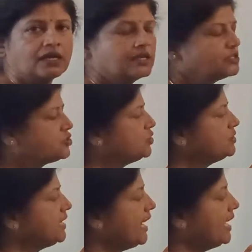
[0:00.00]
so
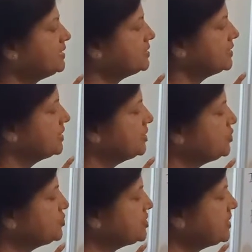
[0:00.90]
that
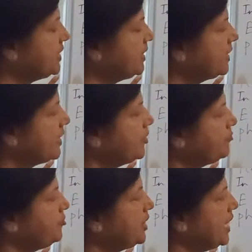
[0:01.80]
you see
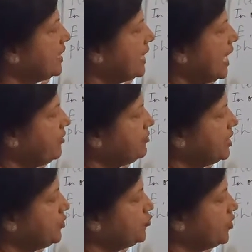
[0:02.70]
we are
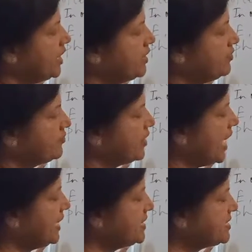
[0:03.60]
having one
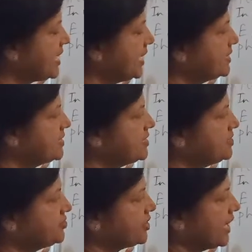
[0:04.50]
right angle
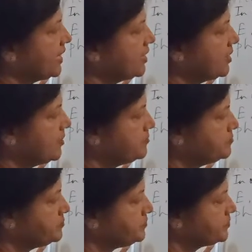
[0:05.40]
triangle.
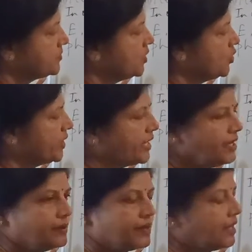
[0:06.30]

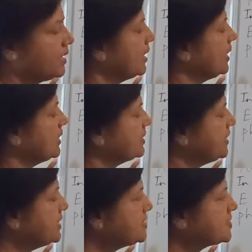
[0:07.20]
Okay.
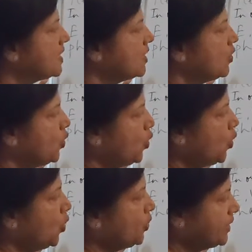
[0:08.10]
This
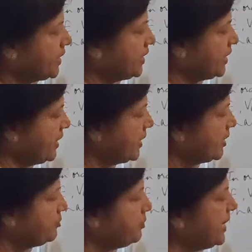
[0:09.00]
OE
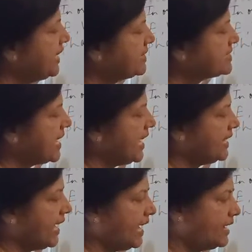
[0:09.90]
makes
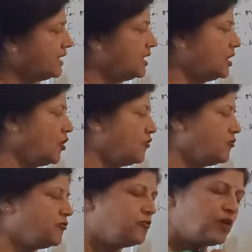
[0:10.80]
an angle of
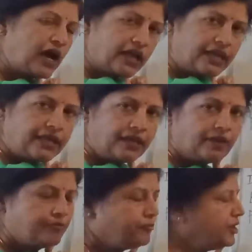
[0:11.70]
phi
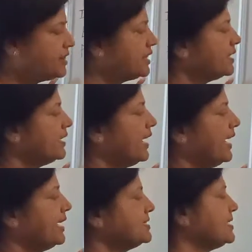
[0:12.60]
with
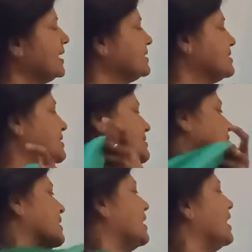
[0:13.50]

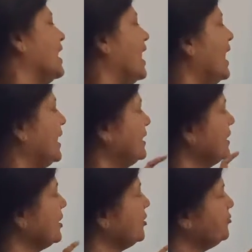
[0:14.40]
x-axis, and
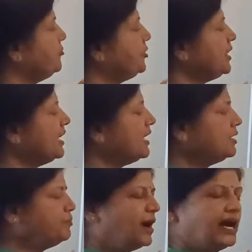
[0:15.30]

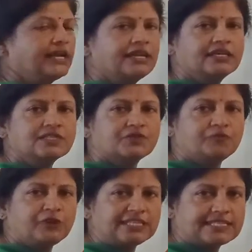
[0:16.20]
VL minus
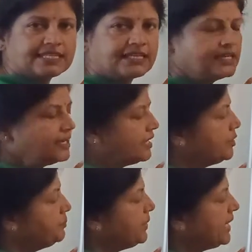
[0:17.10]
VC
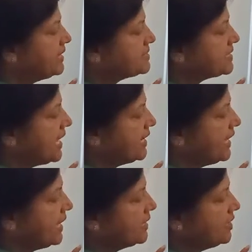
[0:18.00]
makes an
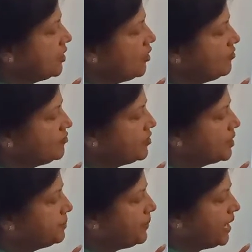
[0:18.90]
angle of
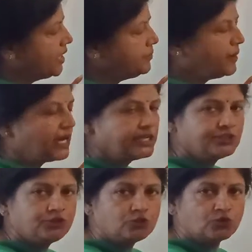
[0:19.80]
pi by
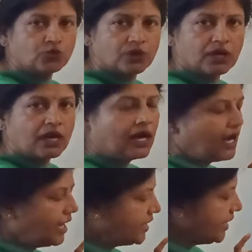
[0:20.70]
2.
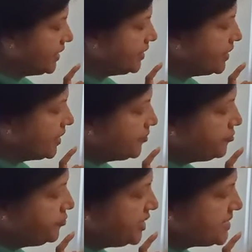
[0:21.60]
Again,
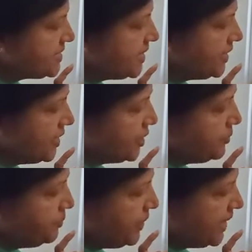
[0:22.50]
VC
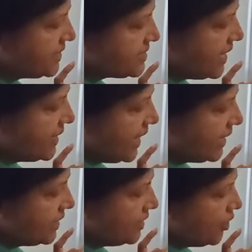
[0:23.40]
makes an
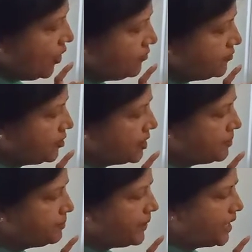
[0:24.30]
angle of
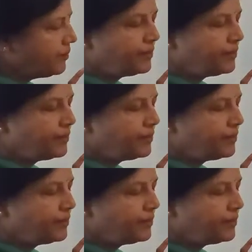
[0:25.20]
pi